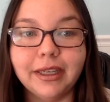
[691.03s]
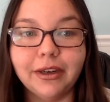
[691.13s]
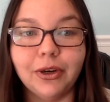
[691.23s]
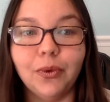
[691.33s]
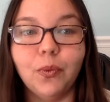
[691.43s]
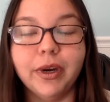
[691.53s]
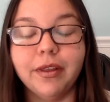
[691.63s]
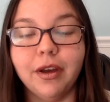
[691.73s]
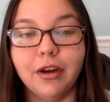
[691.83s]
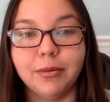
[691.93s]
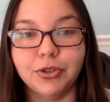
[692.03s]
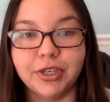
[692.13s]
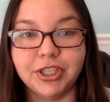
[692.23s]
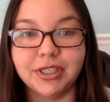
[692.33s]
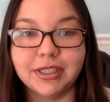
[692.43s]
clear where the
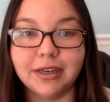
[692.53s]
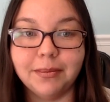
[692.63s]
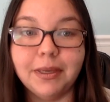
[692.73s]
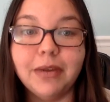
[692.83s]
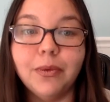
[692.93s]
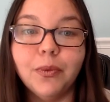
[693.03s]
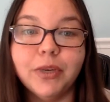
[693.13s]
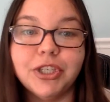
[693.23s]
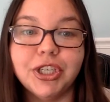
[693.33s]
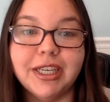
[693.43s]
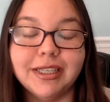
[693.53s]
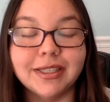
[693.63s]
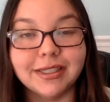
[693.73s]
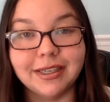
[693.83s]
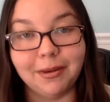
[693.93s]
arbitration is going to be, which
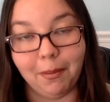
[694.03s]
is,